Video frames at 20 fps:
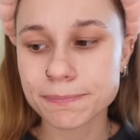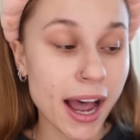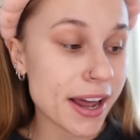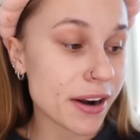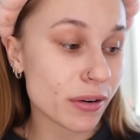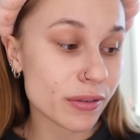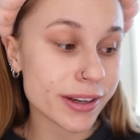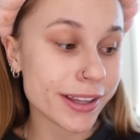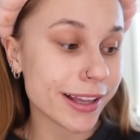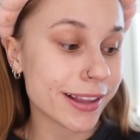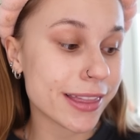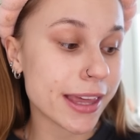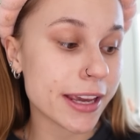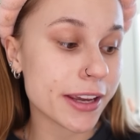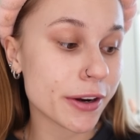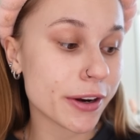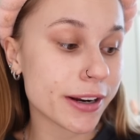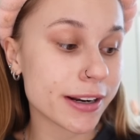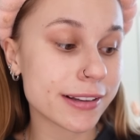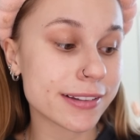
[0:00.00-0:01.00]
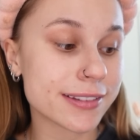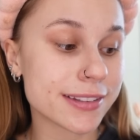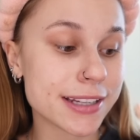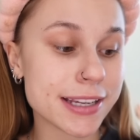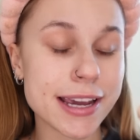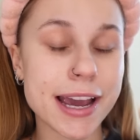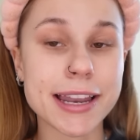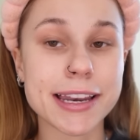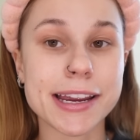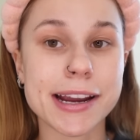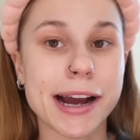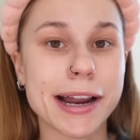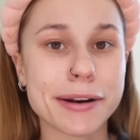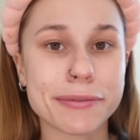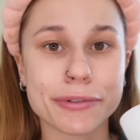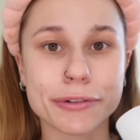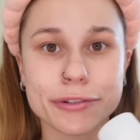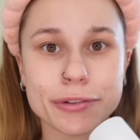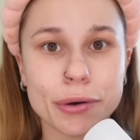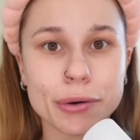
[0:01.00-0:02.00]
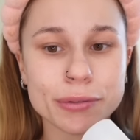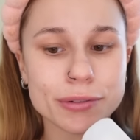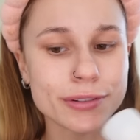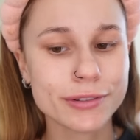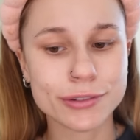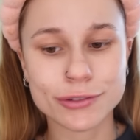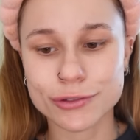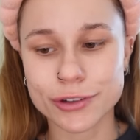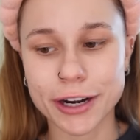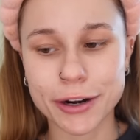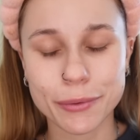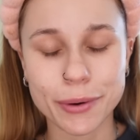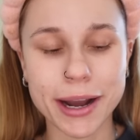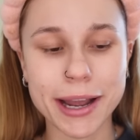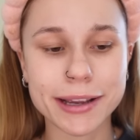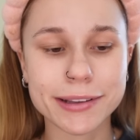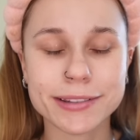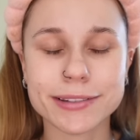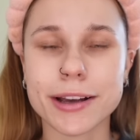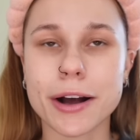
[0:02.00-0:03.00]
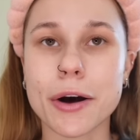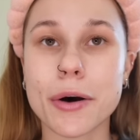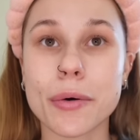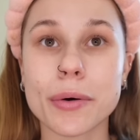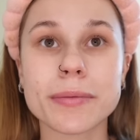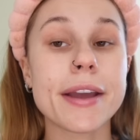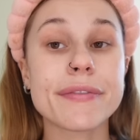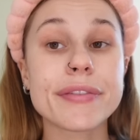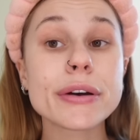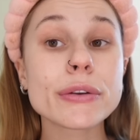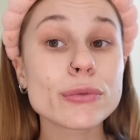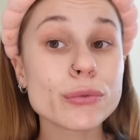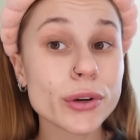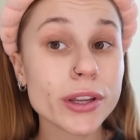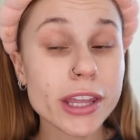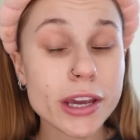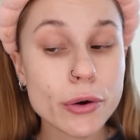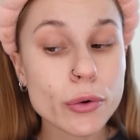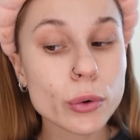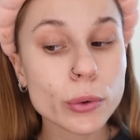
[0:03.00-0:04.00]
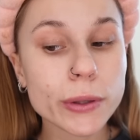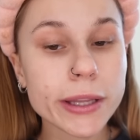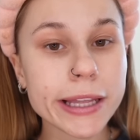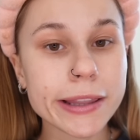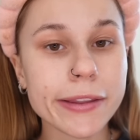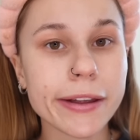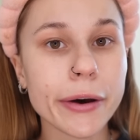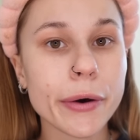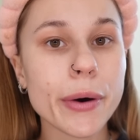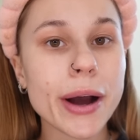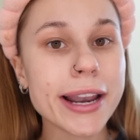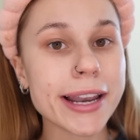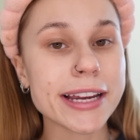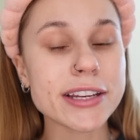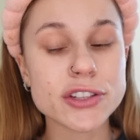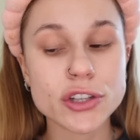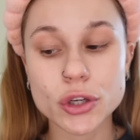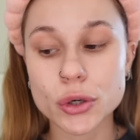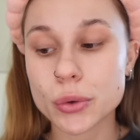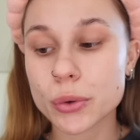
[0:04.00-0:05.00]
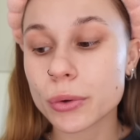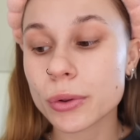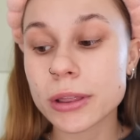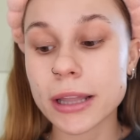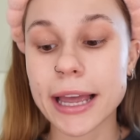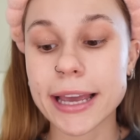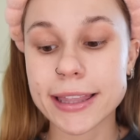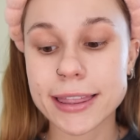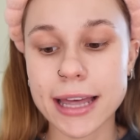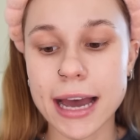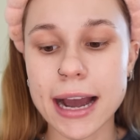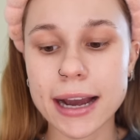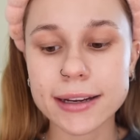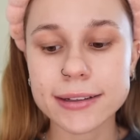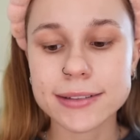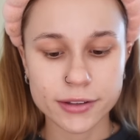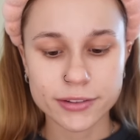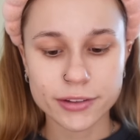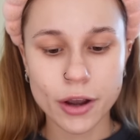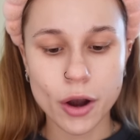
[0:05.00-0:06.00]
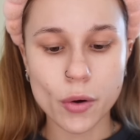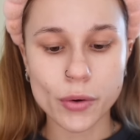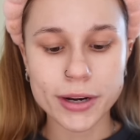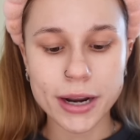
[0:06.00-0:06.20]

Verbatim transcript: I don't really think you're gonna see any kind of results straight away, so it feels really cooling though, and I do like that. So